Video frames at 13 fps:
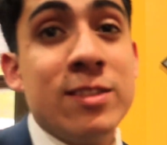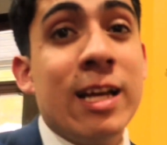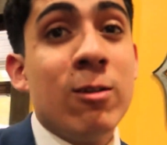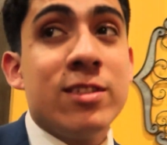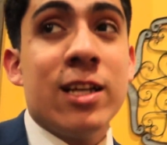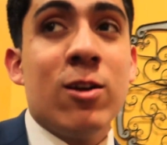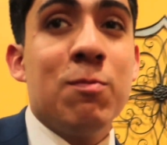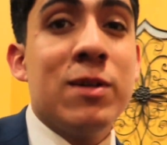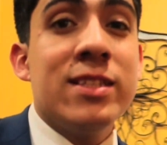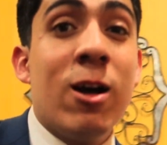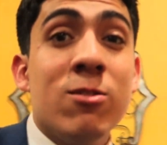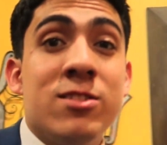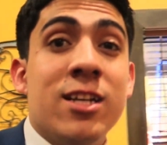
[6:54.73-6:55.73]
downtown, but
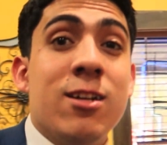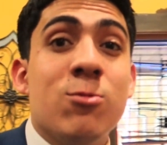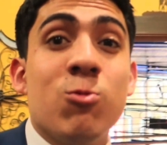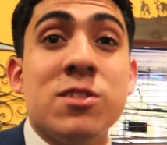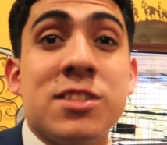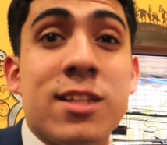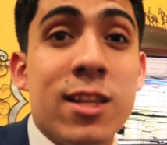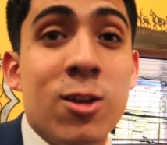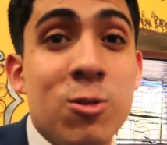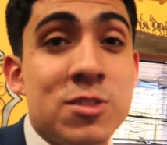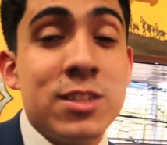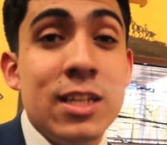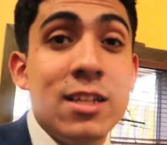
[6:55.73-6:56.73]
downtown was
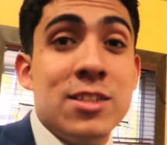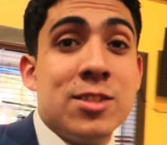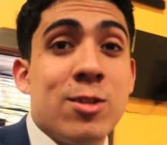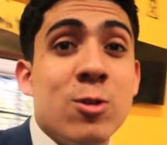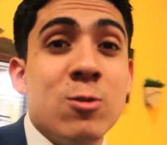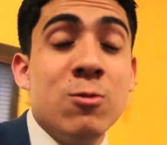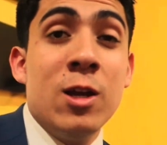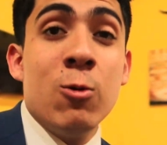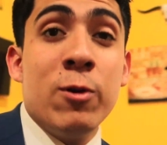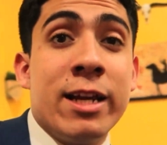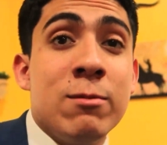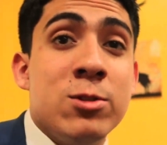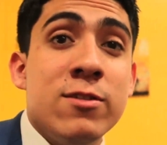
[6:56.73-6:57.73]
closed. So we
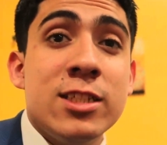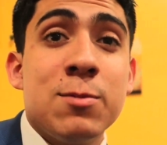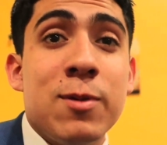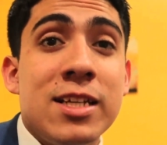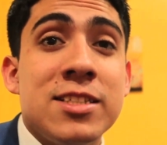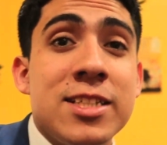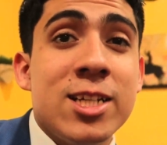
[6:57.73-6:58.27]
came to this place